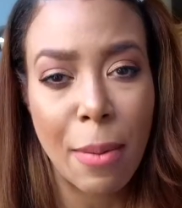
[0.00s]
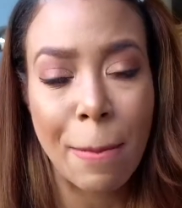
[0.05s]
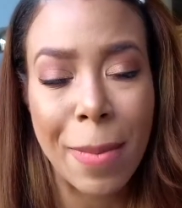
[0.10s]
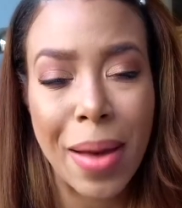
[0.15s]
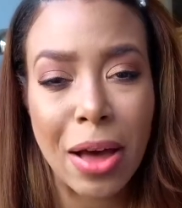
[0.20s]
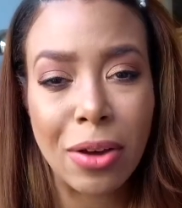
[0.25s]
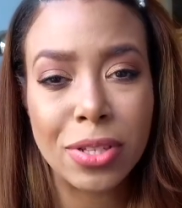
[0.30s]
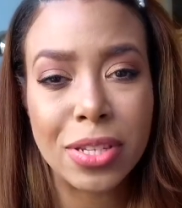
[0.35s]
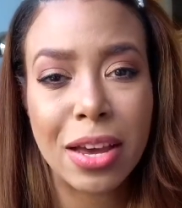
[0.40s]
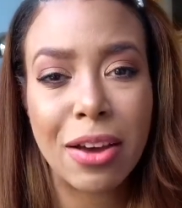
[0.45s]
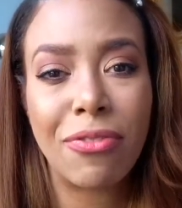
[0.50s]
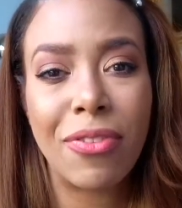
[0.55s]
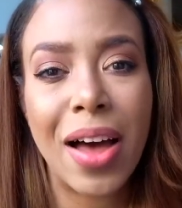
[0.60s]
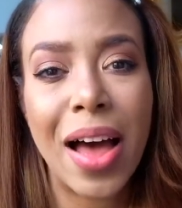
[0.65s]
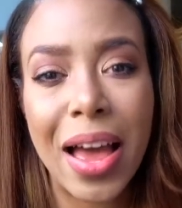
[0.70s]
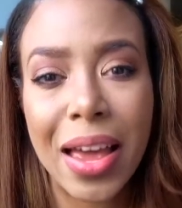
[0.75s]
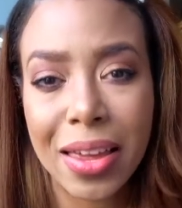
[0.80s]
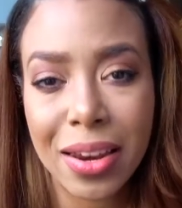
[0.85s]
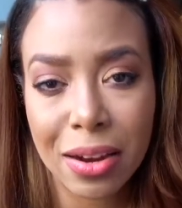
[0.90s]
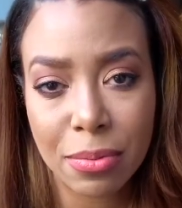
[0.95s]
amount of
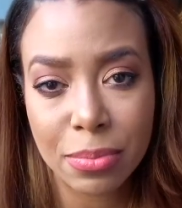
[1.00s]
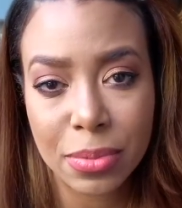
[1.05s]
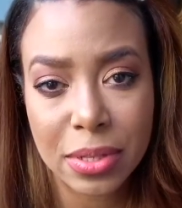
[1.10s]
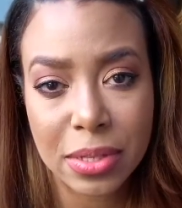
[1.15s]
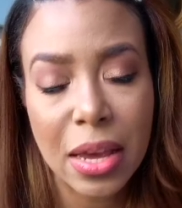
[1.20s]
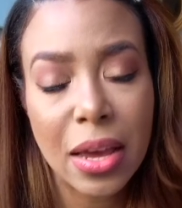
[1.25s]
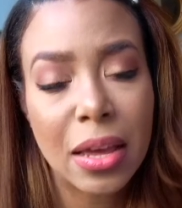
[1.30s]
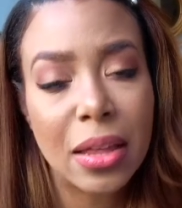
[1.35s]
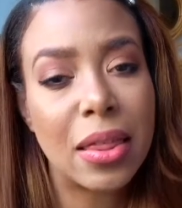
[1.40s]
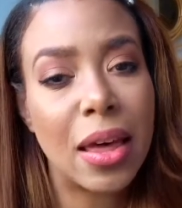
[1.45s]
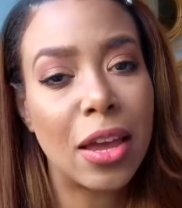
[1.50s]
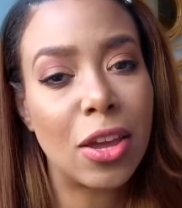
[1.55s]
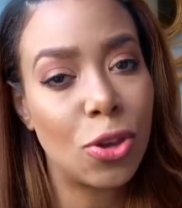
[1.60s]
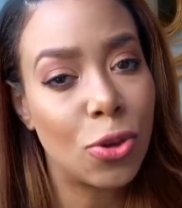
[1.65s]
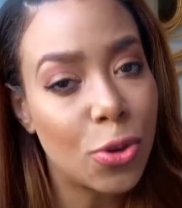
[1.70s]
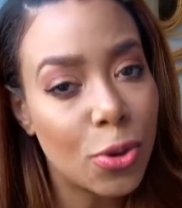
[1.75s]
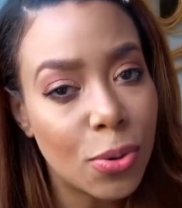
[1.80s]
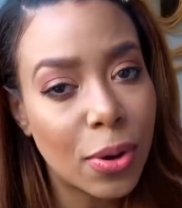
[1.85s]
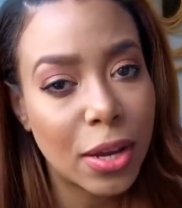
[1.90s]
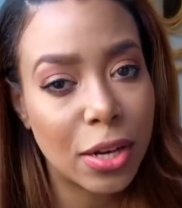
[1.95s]
items that
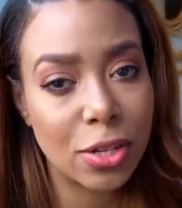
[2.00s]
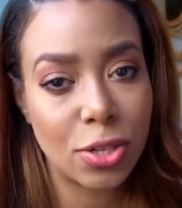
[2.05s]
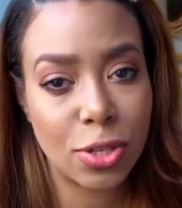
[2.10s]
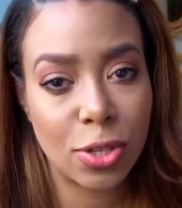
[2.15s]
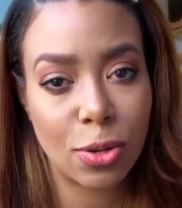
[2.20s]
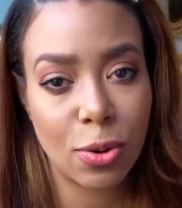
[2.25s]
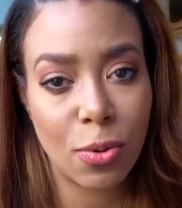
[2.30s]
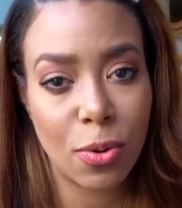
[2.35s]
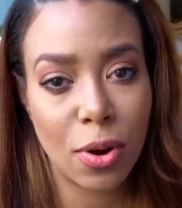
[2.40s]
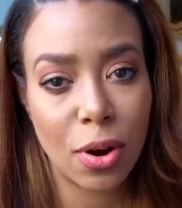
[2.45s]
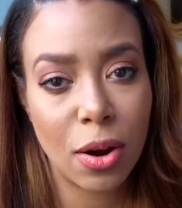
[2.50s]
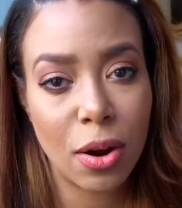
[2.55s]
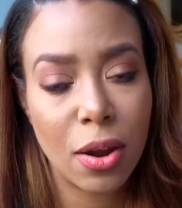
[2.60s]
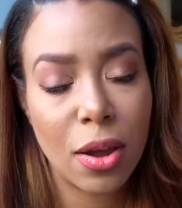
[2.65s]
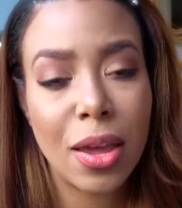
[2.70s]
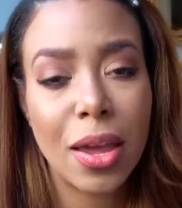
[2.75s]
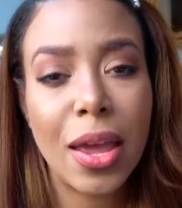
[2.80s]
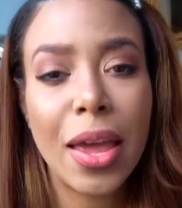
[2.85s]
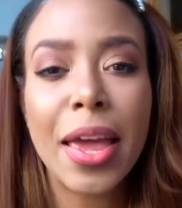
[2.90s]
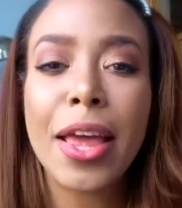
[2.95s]
you can store
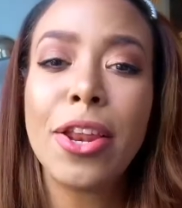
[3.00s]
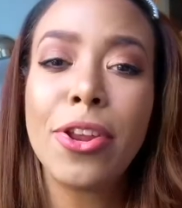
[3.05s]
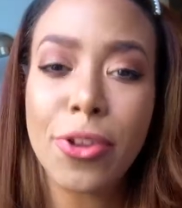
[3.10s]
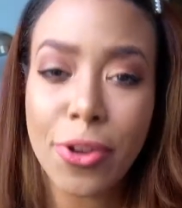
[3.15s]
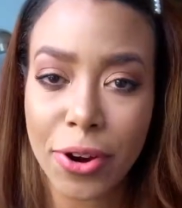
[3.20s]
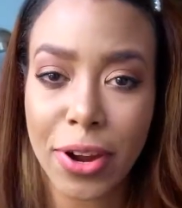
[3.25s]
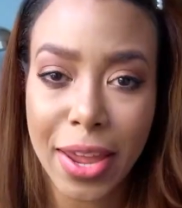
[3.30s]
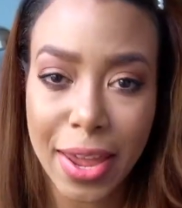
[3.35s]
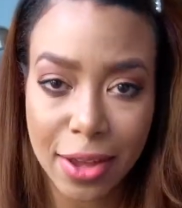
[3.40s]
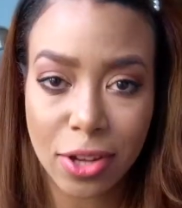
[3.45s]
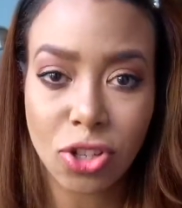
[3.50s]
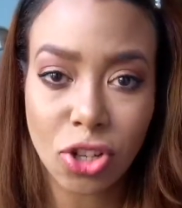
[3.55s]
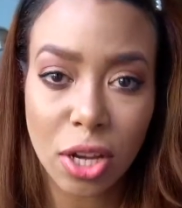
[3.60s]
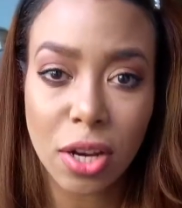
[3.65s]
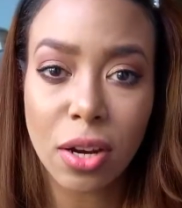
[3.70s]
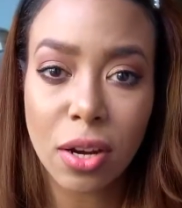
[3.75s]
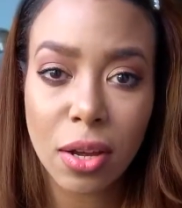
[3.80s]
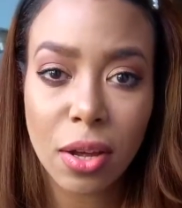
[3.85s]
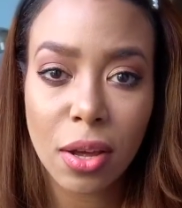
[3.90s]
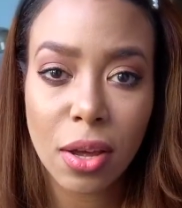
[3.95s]
in your kitchen.
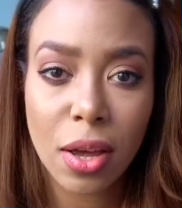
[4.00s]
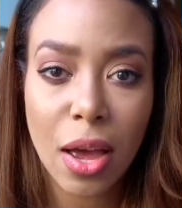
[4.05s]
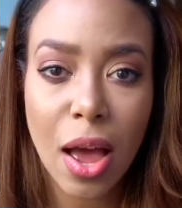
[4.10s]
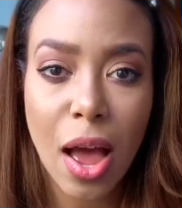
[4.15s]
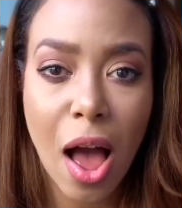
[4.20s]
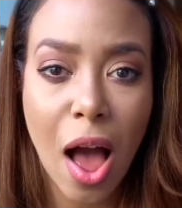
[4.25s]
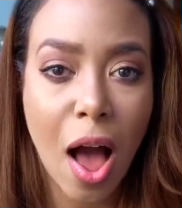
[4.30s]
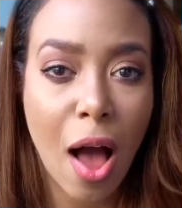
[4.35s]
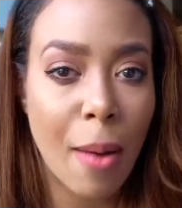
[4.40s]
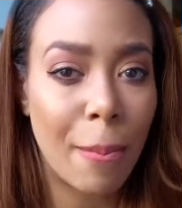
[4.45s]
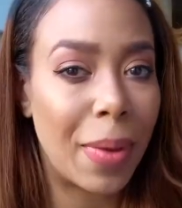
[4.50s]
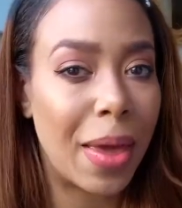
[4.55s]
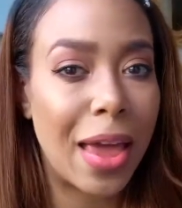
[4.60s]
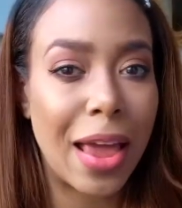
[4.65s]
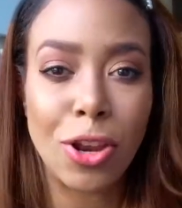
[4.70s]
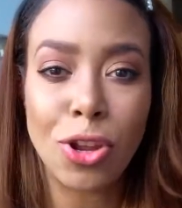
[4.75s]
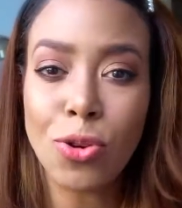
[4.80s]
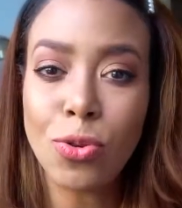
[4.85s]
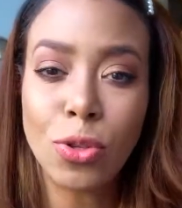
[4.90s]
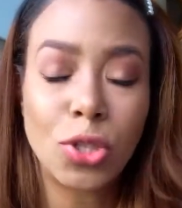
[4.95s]

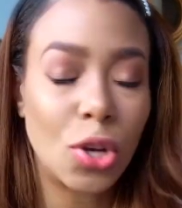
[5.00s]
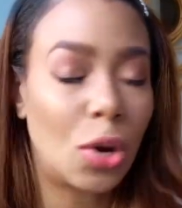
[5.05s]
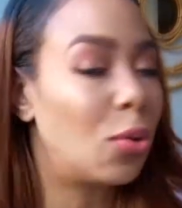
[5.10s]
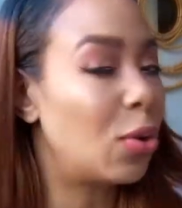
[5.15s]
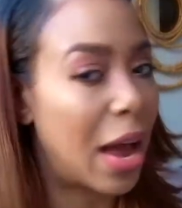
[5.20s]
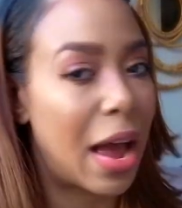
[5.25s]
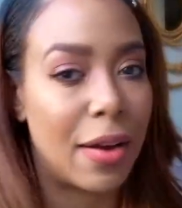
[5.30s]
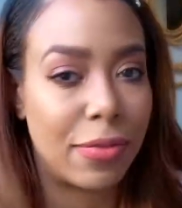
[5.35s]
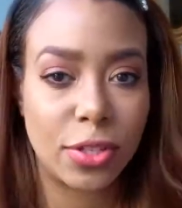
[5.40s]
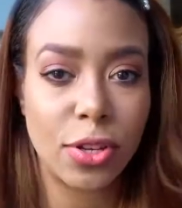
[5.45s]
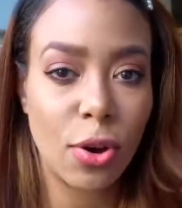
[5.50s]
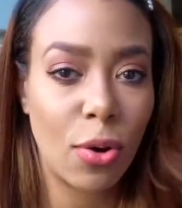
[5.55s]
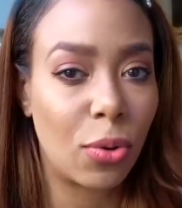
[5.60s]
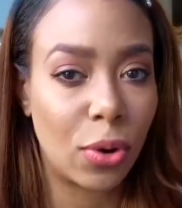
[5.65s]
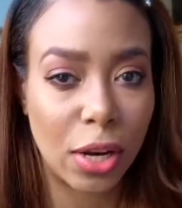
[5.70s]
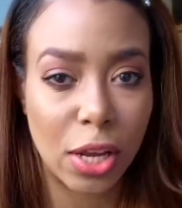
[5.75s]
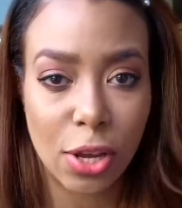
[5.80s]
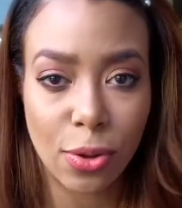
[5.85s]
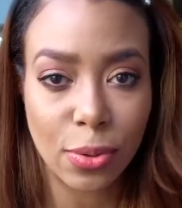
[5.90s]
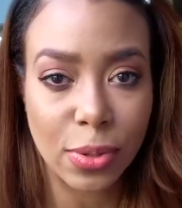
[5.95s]
And you don't have to
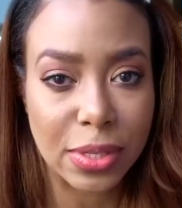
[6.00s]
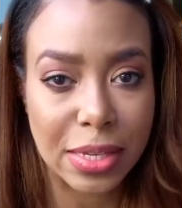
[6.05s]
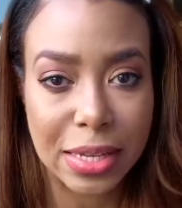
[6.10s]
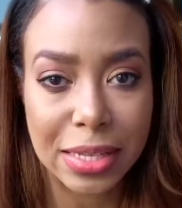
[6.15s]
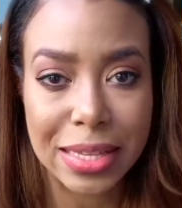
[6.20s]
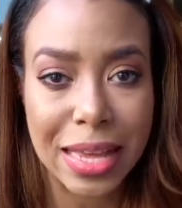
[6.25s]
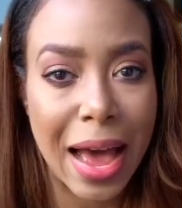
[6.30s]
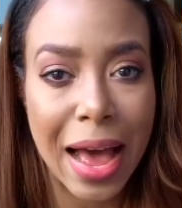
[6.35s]
only use this